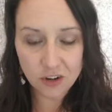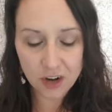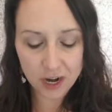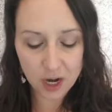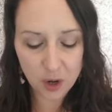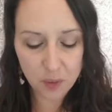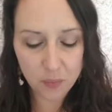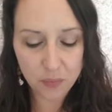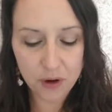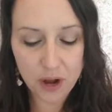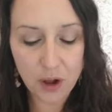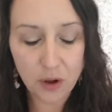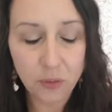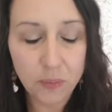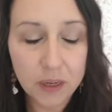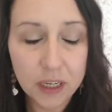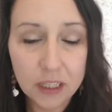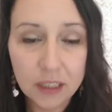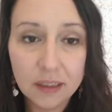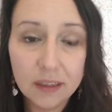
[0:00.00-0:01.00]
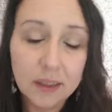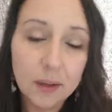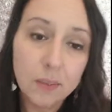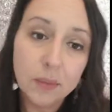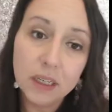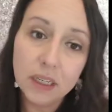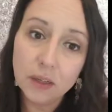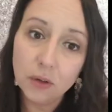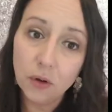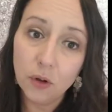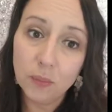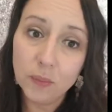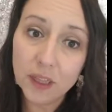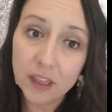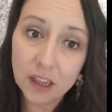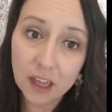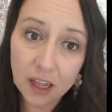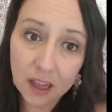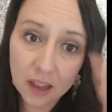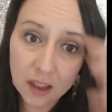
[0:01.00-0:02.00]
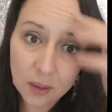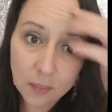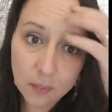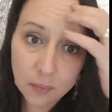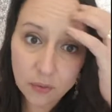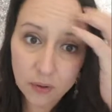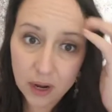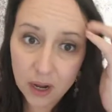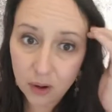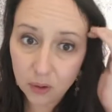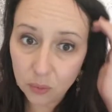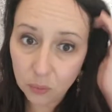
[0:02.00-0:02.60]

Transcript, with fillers: but I wanted to try our brown because somebody told me